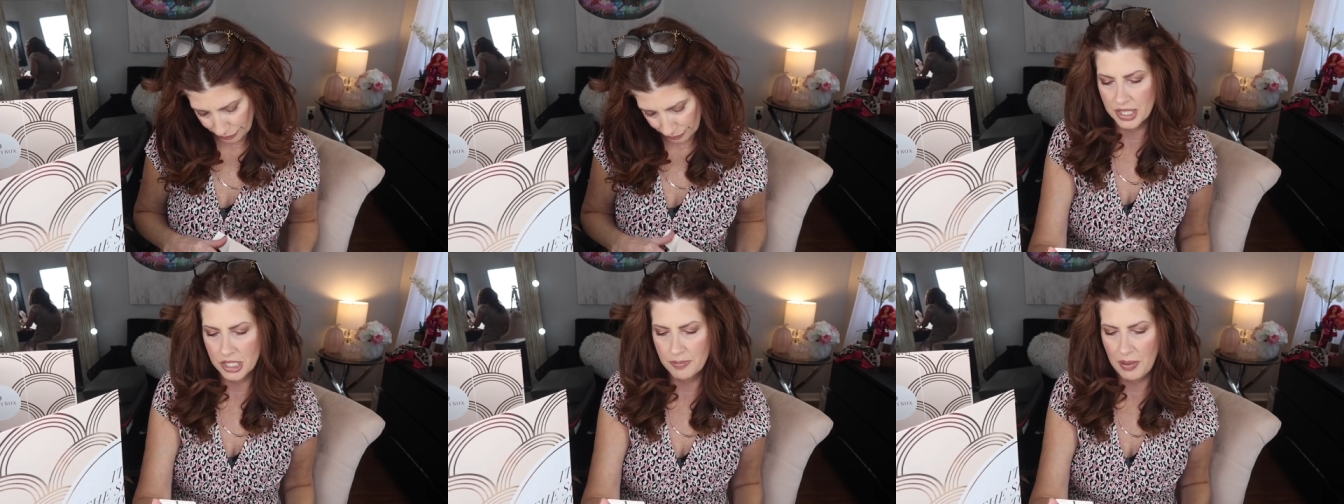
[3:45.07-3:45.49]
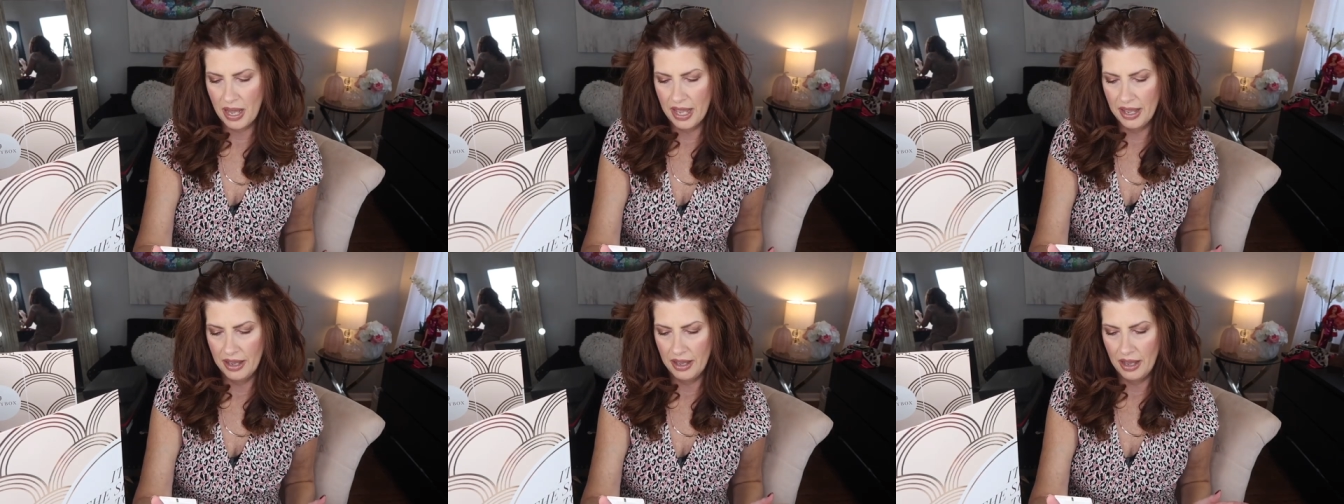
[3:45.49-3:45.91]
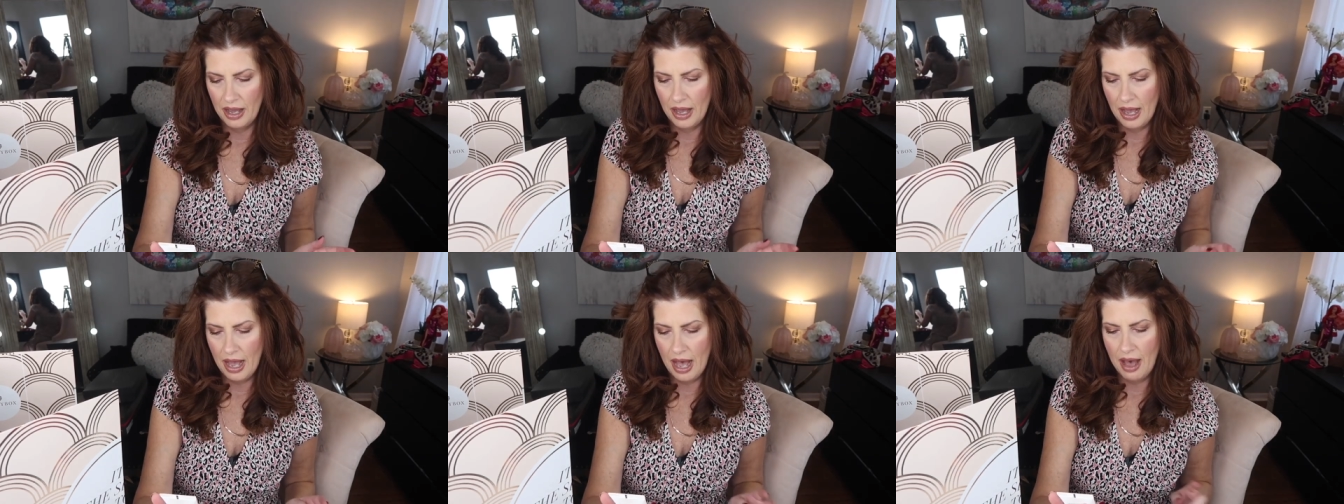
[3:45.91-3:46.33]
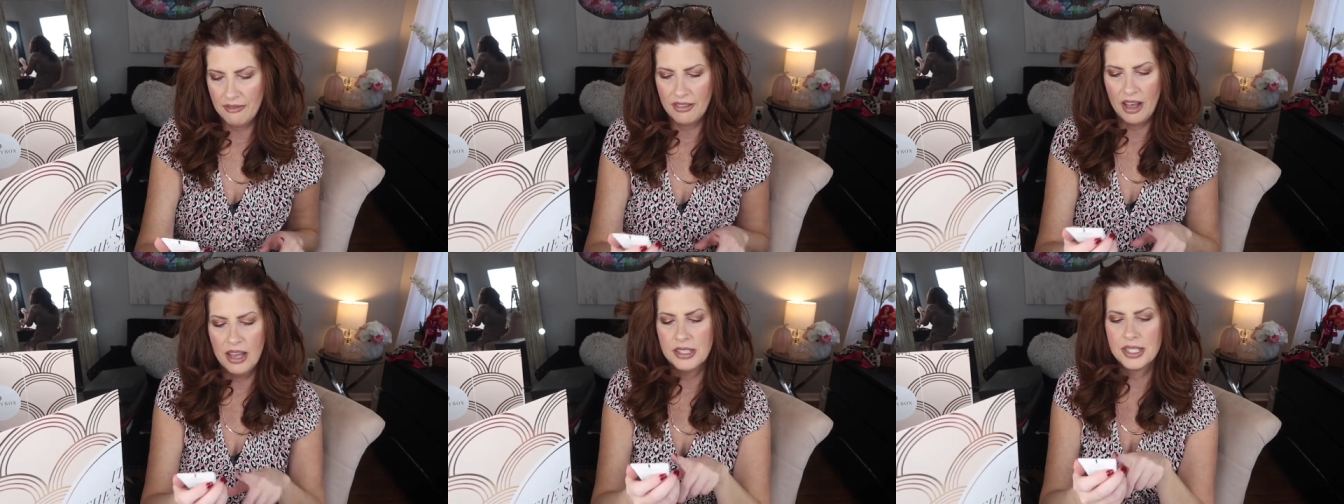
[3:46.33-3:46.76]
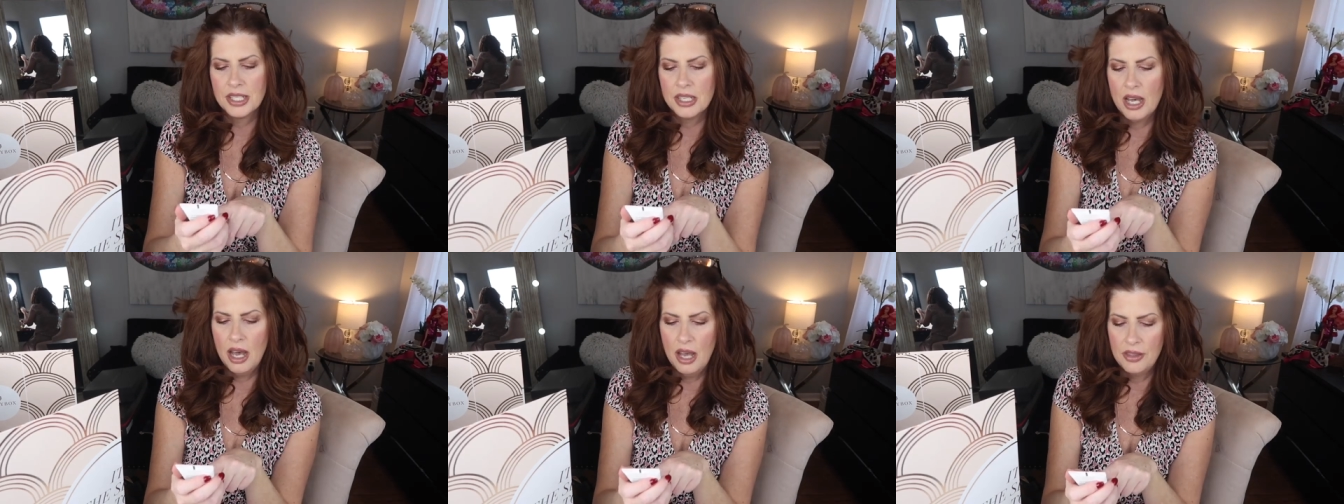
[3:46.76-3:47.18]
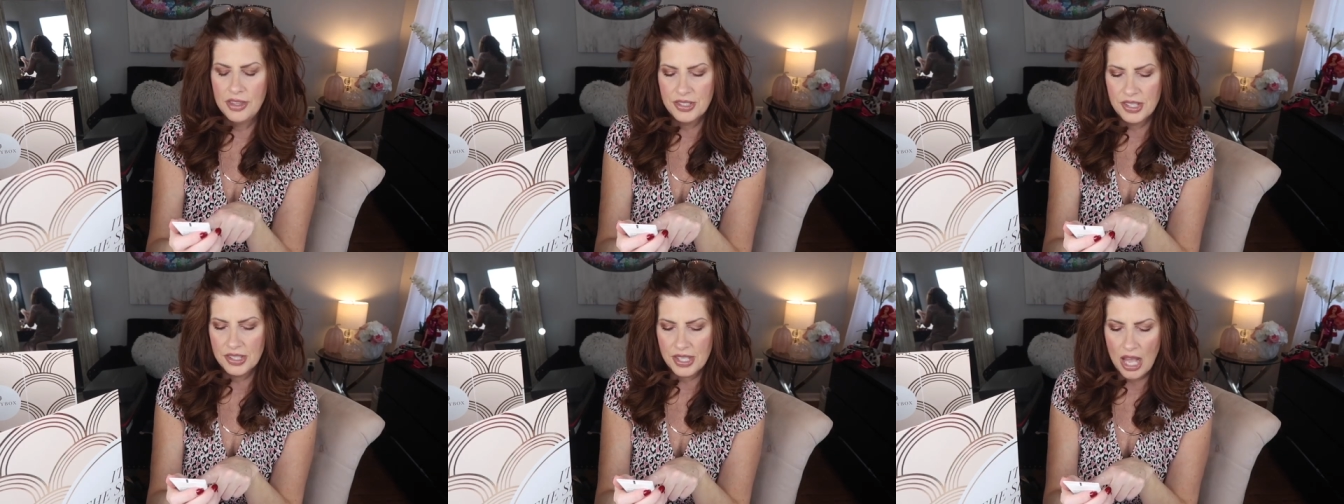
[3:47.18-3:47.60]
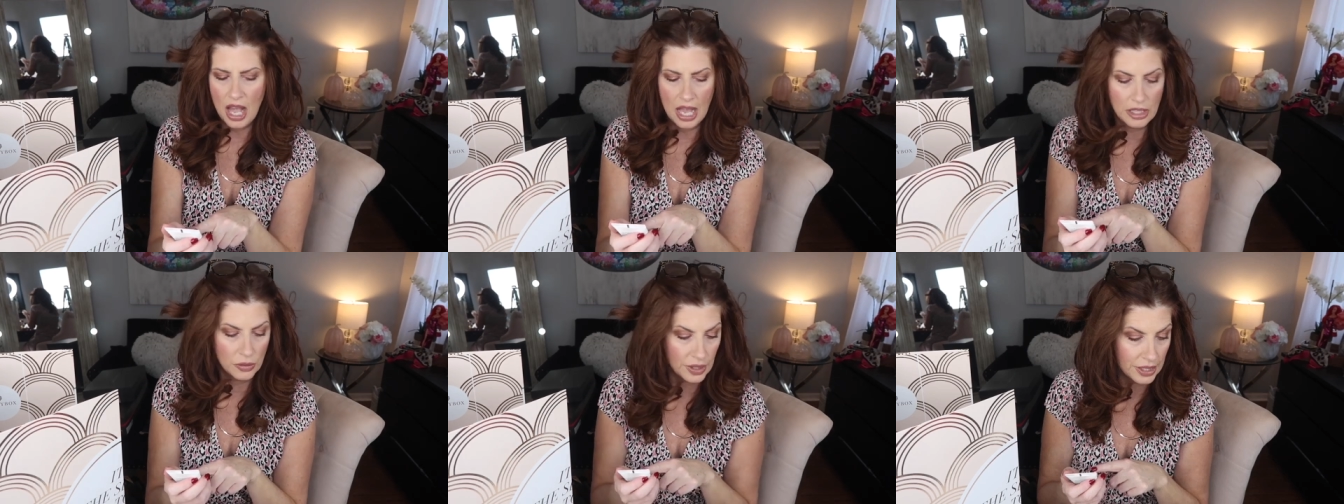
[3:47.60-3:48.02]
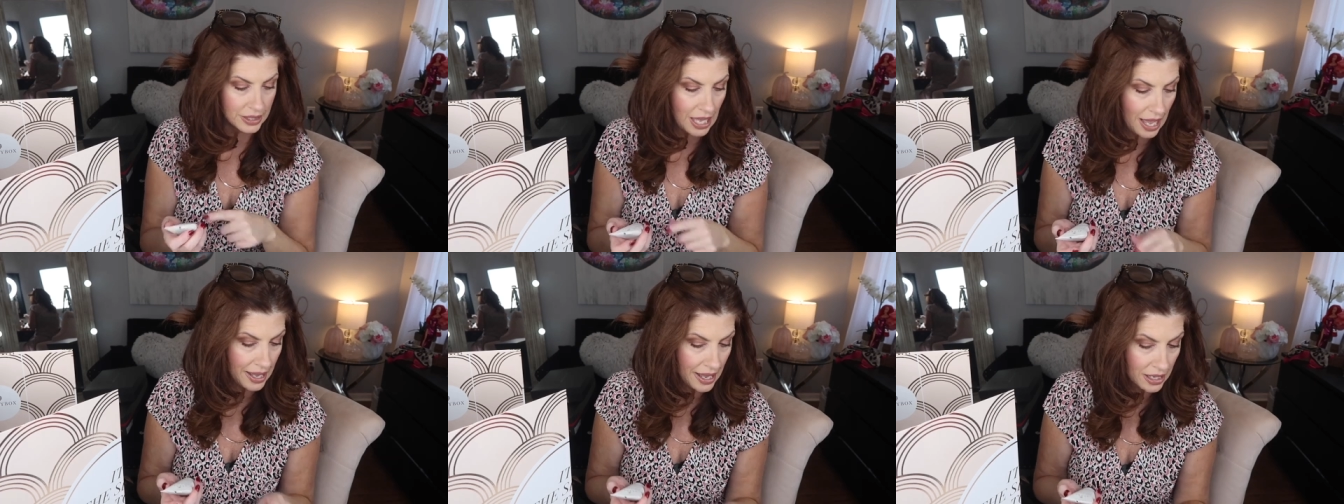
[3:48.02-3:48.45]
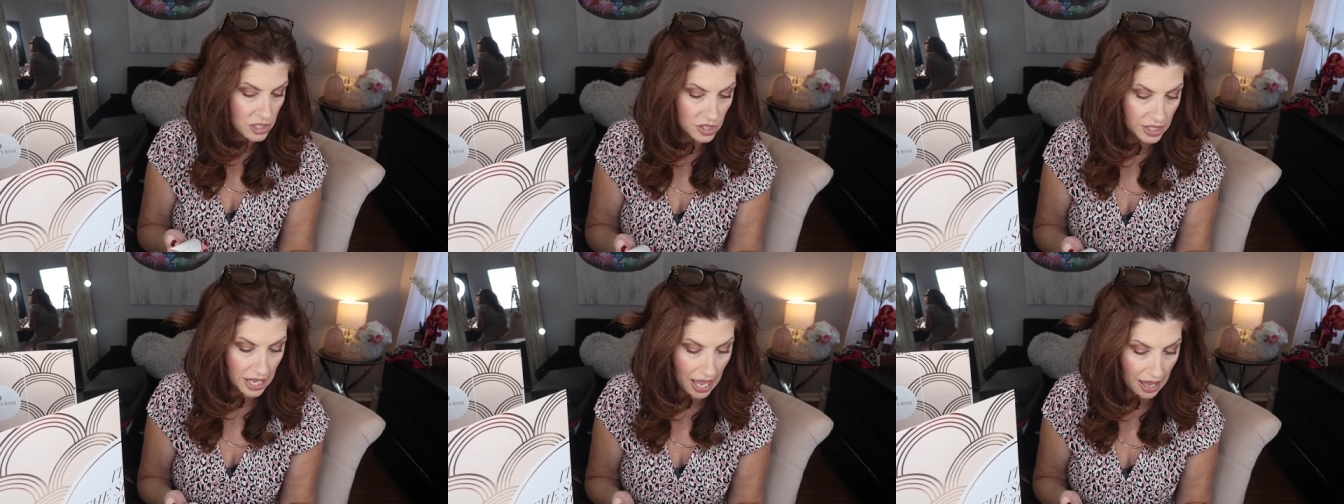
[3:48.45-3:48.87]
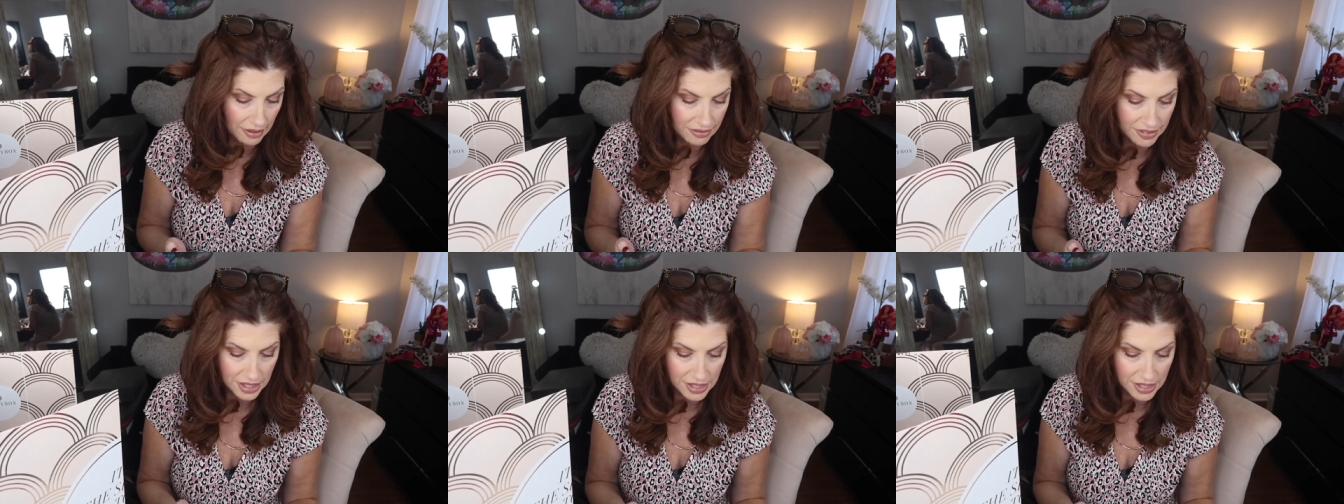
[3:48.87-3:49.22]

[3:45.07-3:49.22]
this is by Avant. This is a hyaluronic. I actually have